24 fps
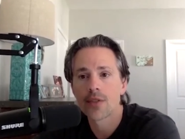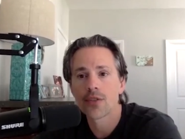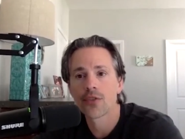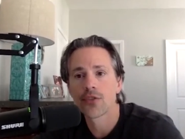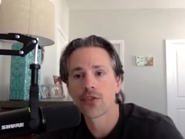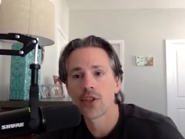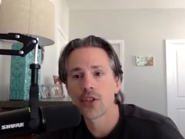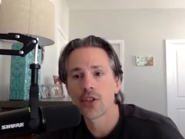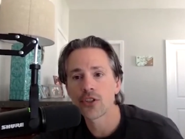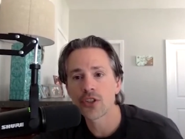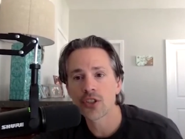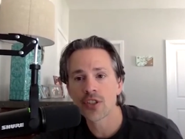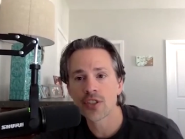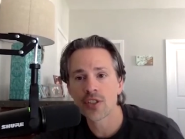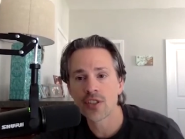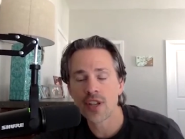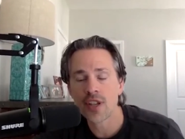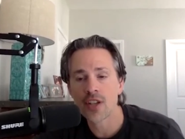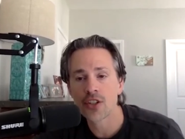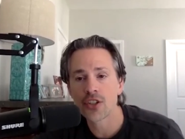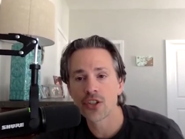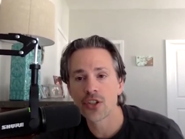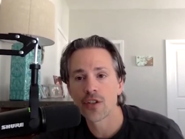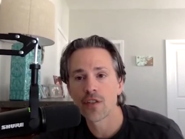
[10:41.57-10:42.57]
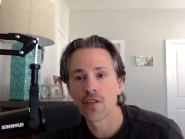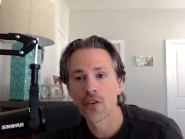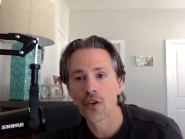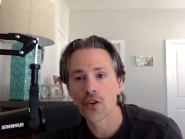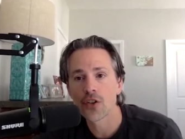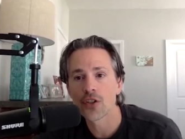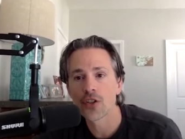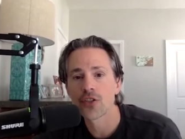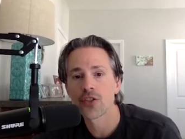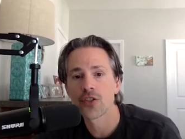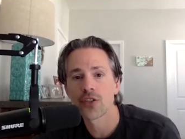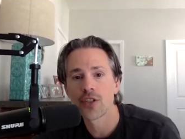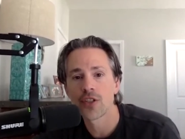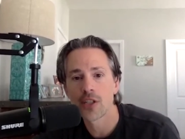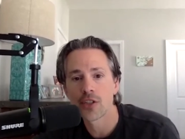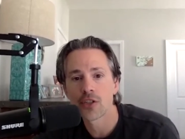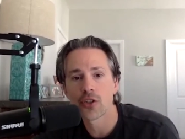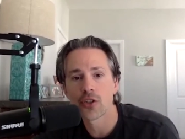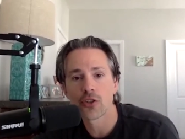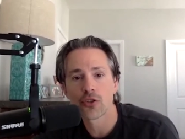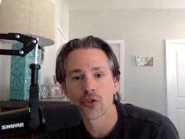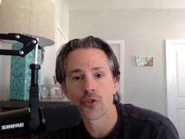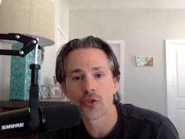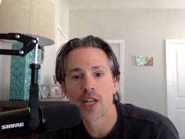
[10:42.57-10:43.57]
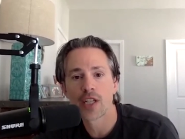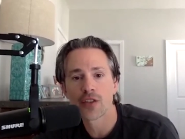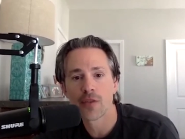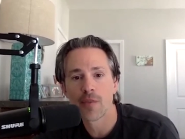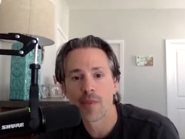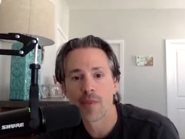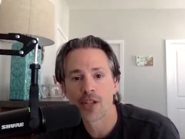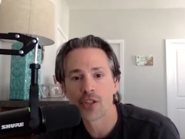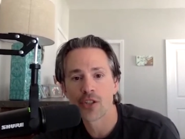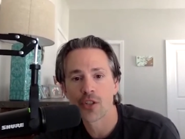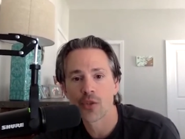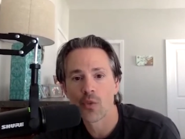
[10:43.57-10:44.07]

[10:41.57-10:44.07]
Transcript: digitization versus digital transformation.